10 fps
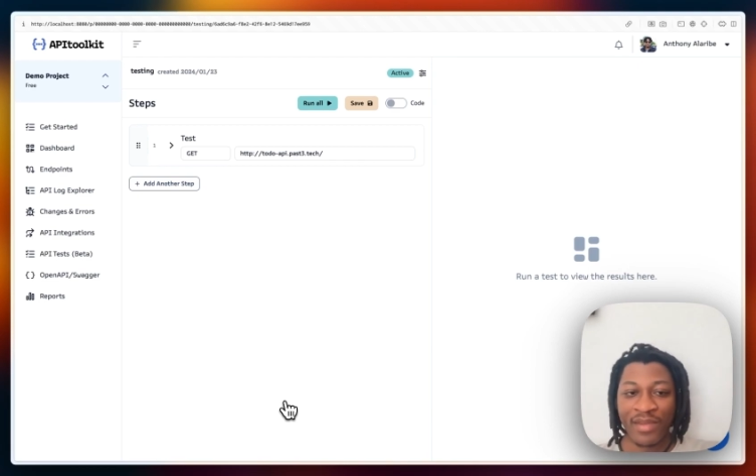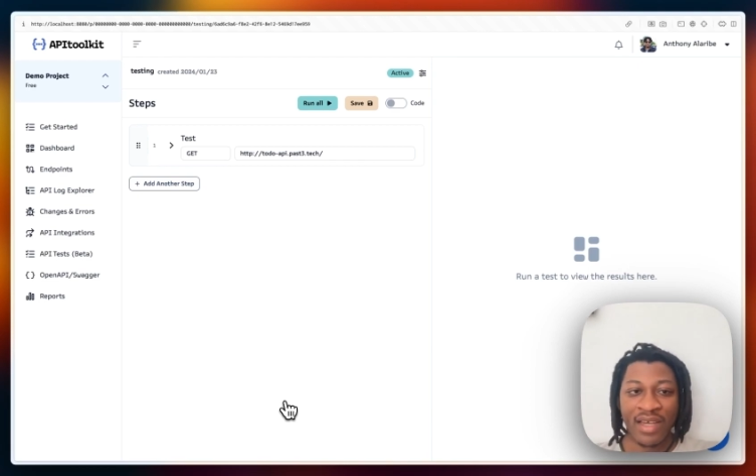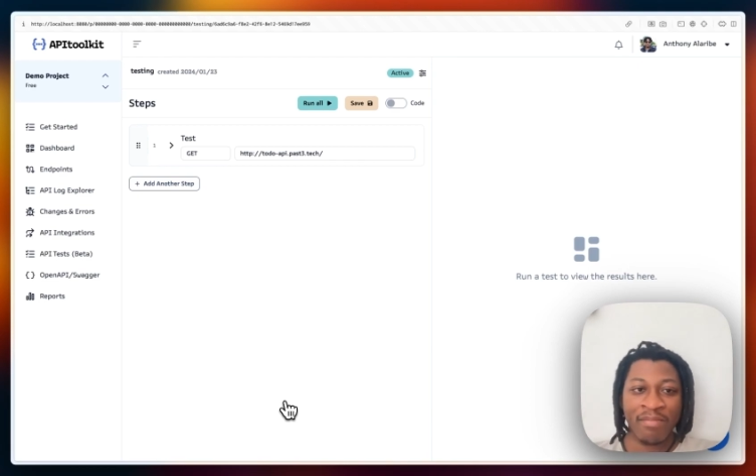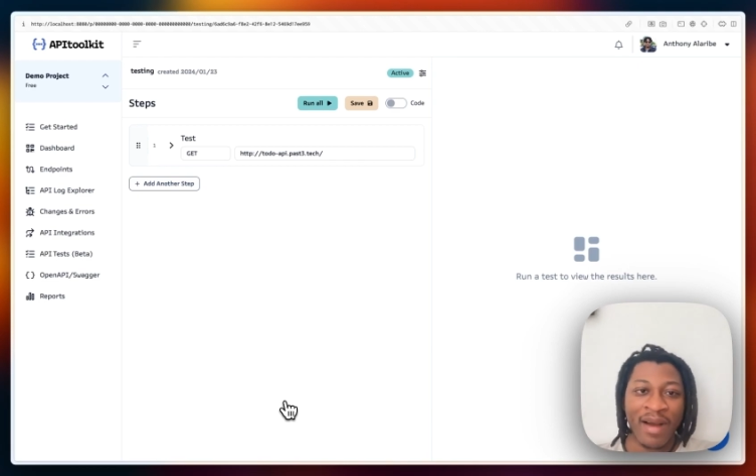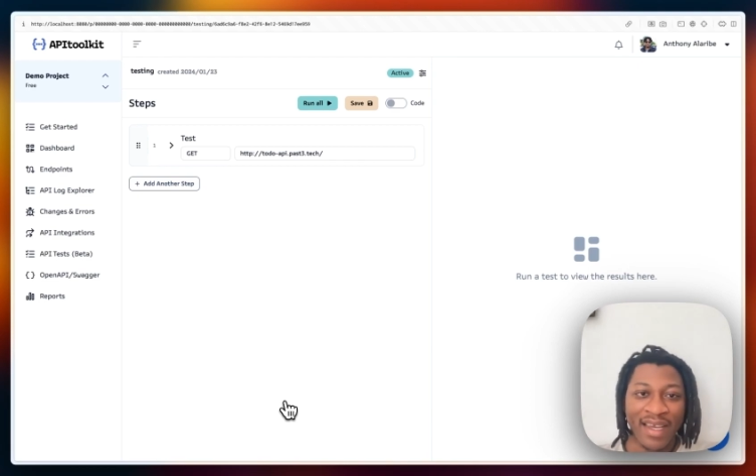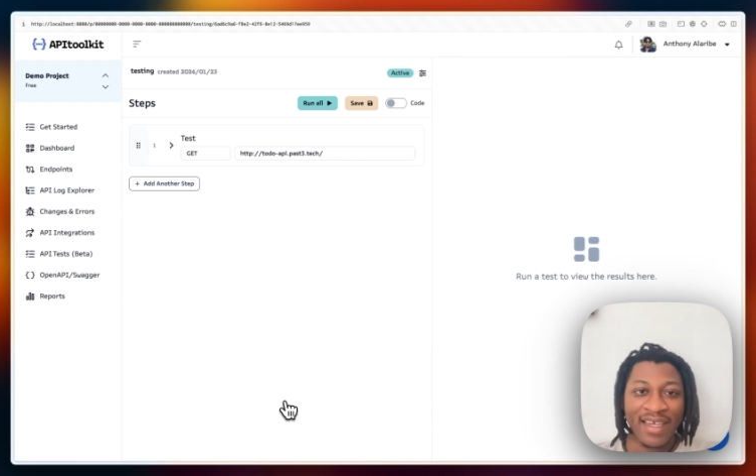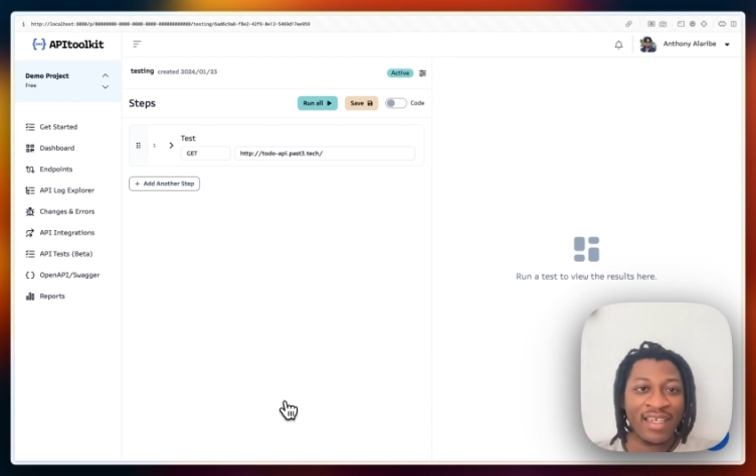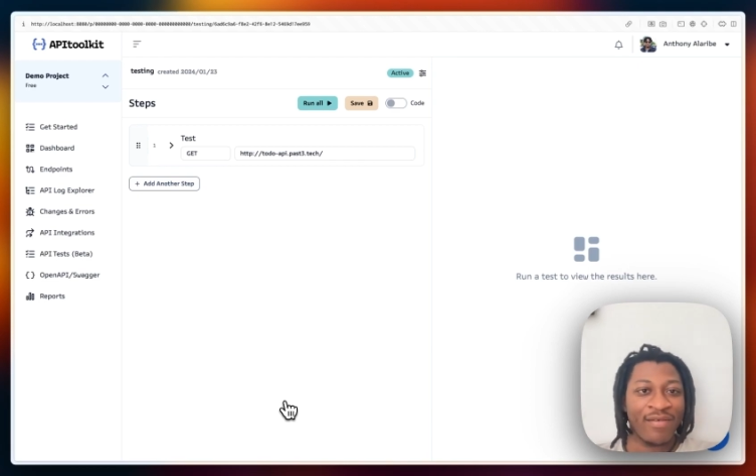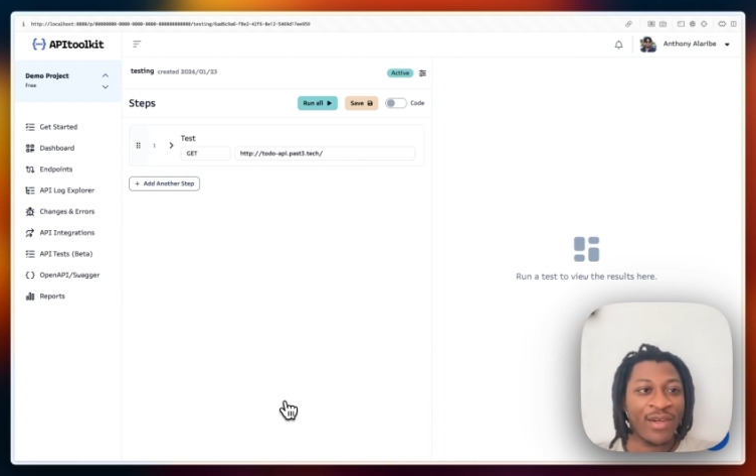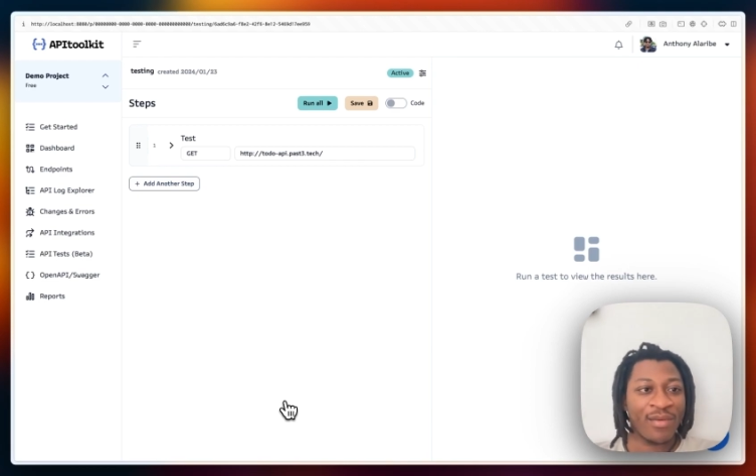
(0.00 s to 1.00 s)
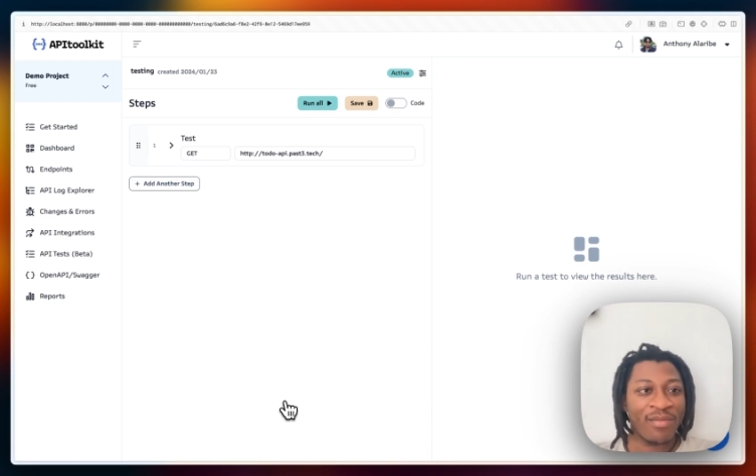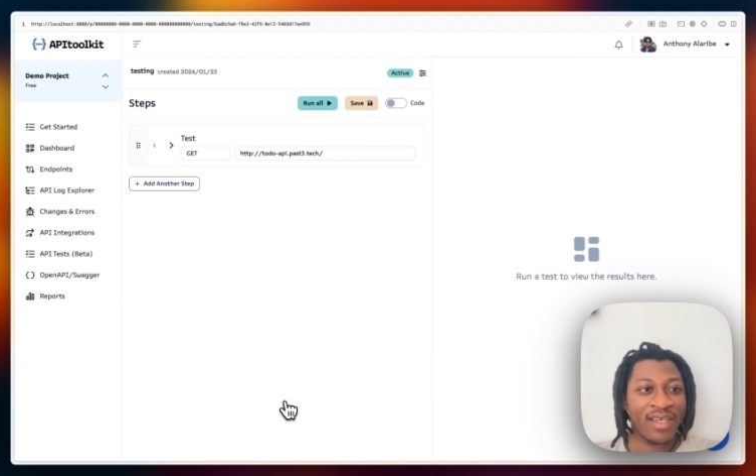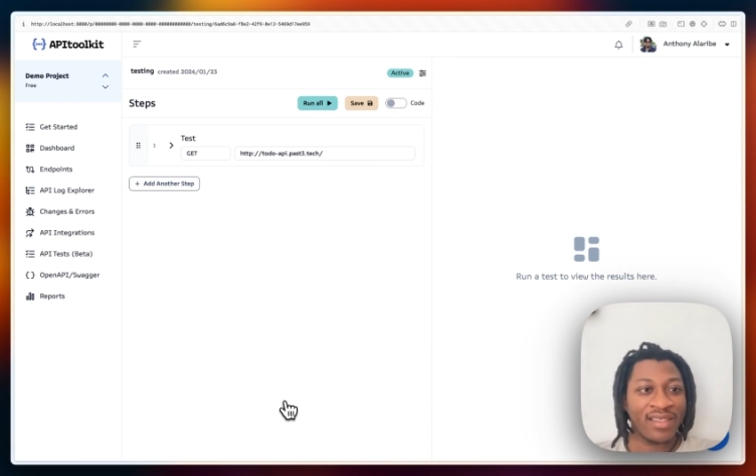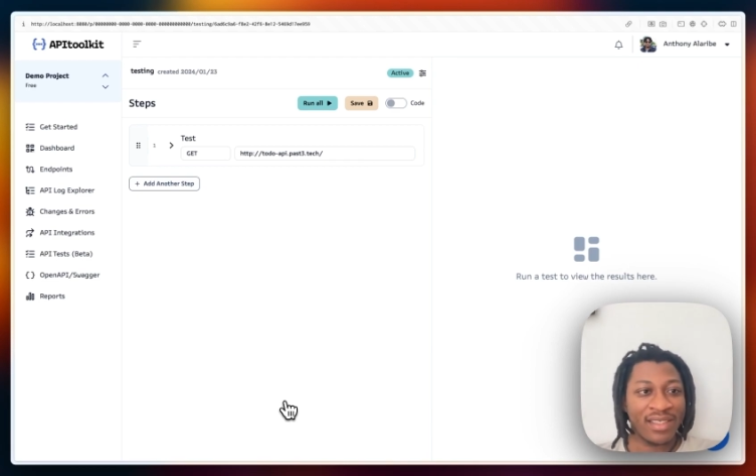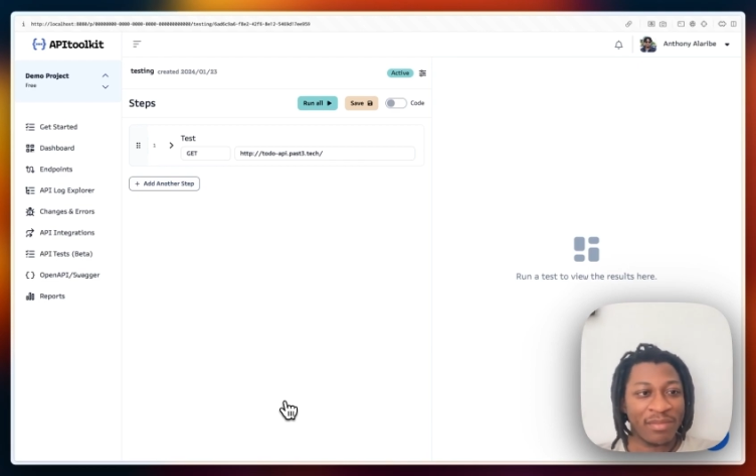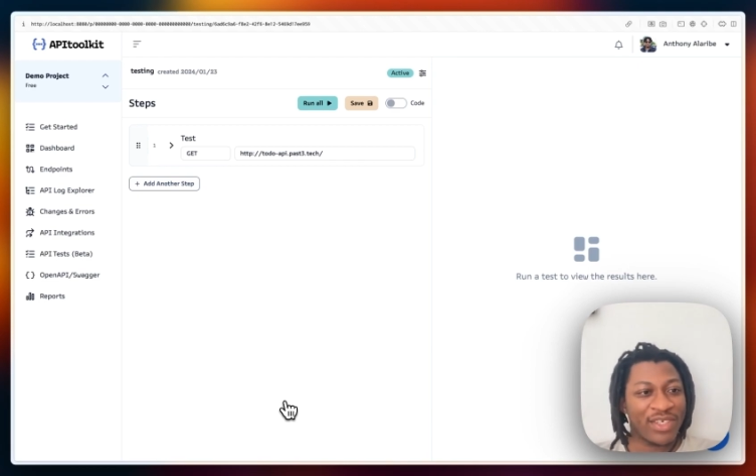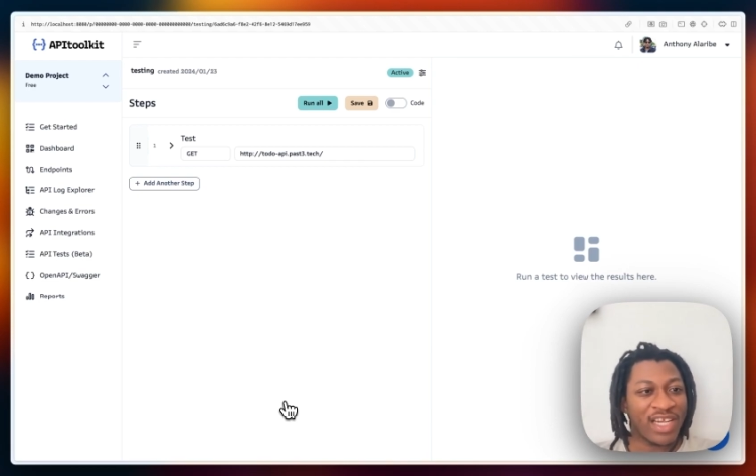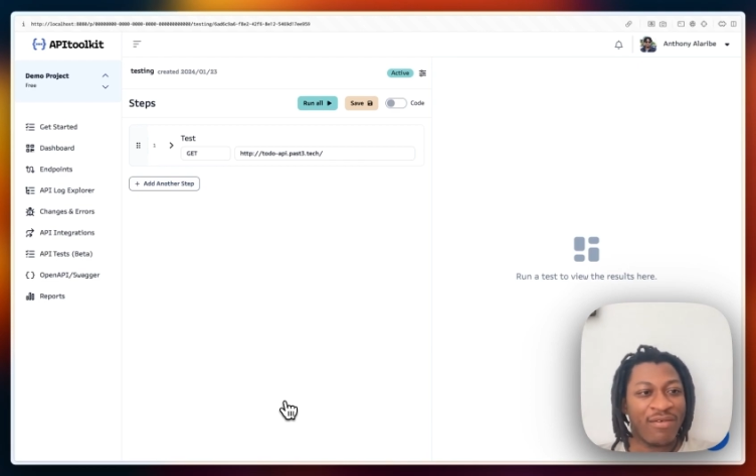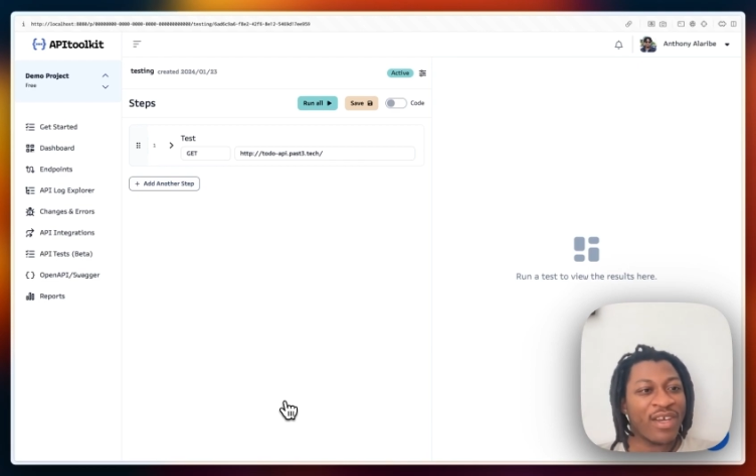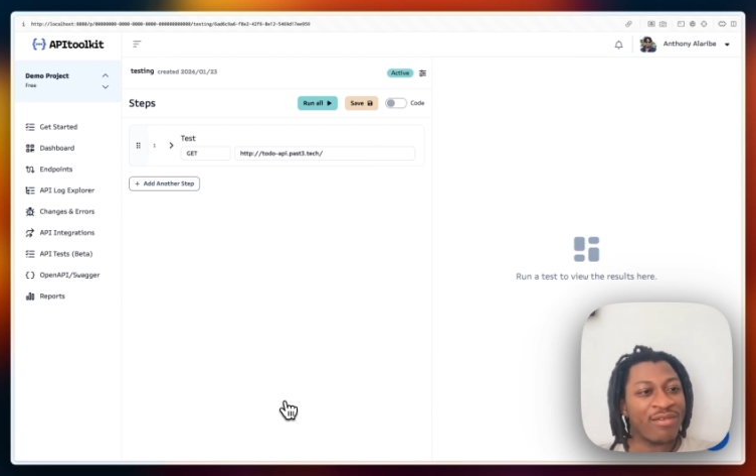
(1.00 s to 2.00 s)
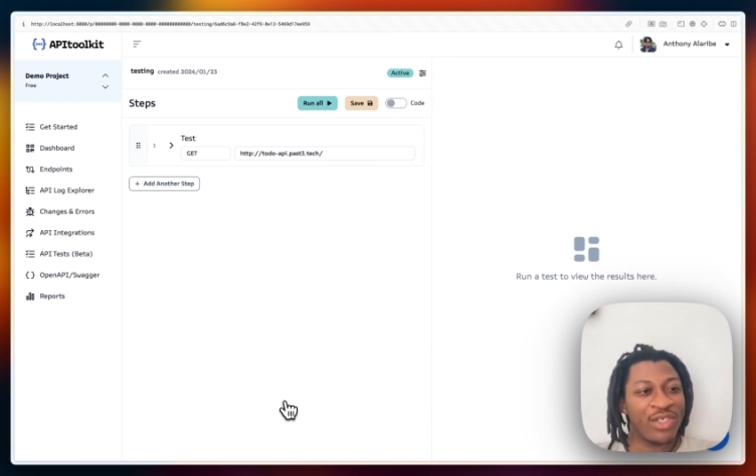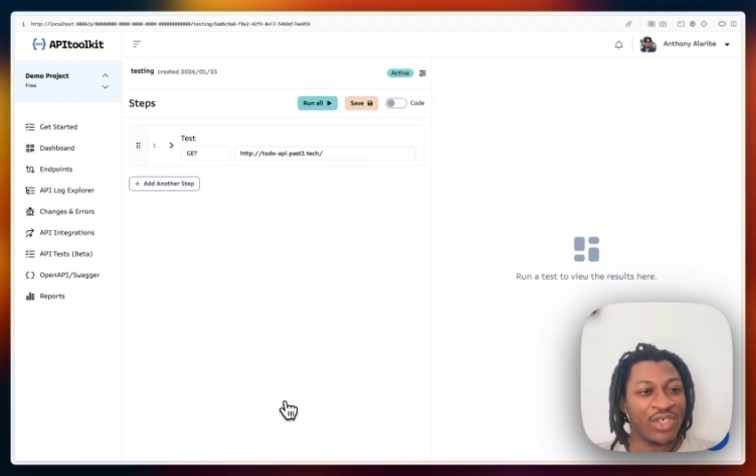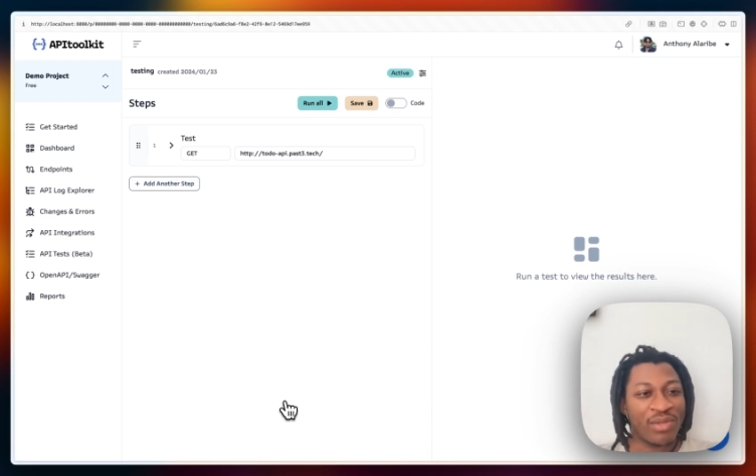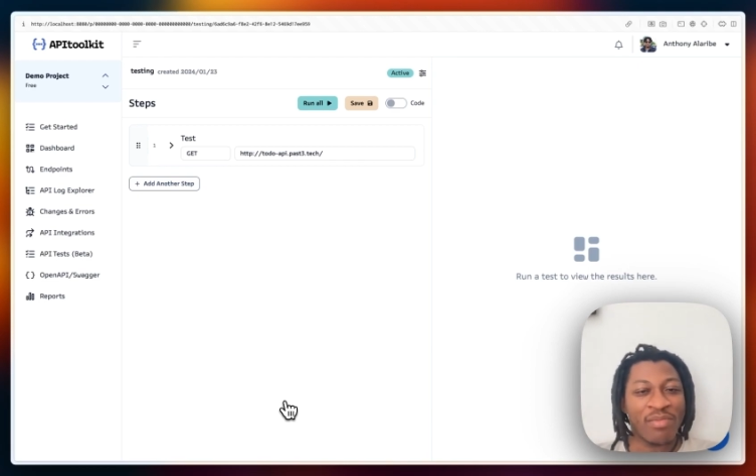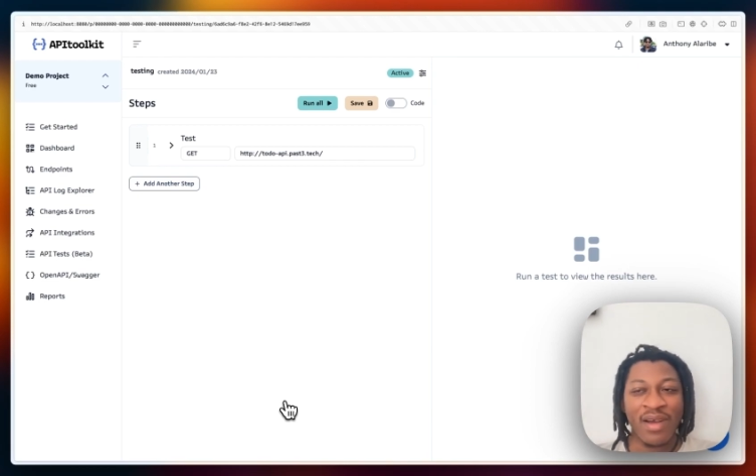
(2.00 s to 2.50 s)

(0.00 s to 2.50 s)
backend development, especially if you have to just